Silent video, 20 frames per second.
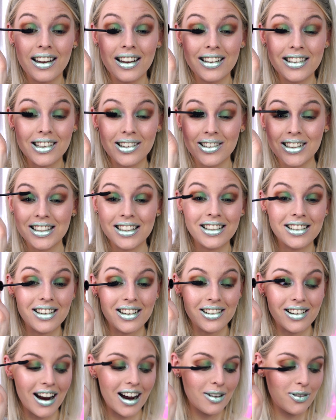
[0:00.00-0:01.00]
it's always good
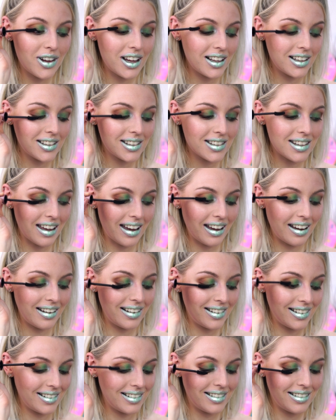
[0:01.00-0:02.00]
to try things like
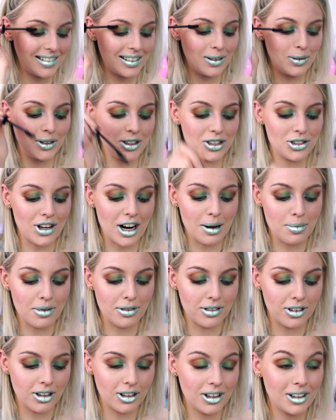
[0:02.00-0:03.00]
you wouldn't try
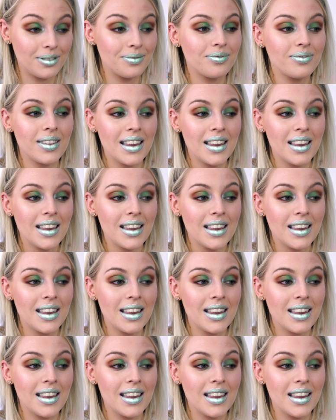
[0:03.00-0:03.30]
before.